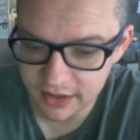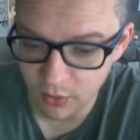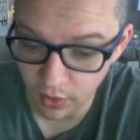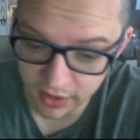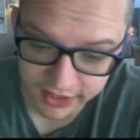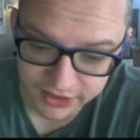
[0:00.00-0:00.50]

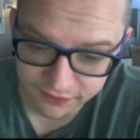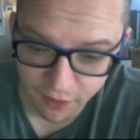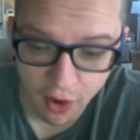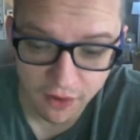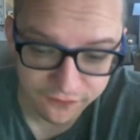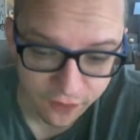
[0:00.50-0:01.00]
well, I guess if
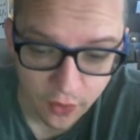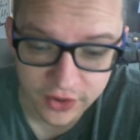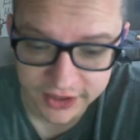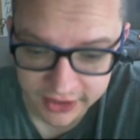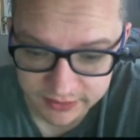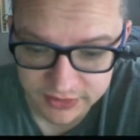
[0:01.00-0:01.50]
all four
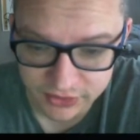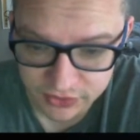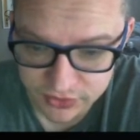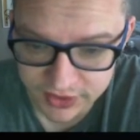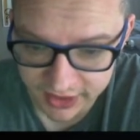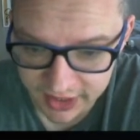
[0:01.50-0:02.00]
teams
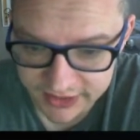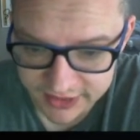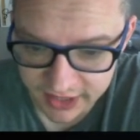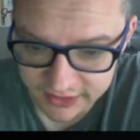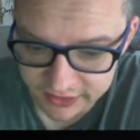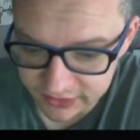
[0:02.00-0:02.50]
lose, I guess
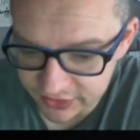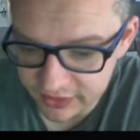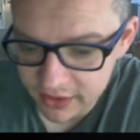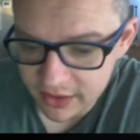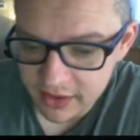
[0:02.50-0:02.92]
technically,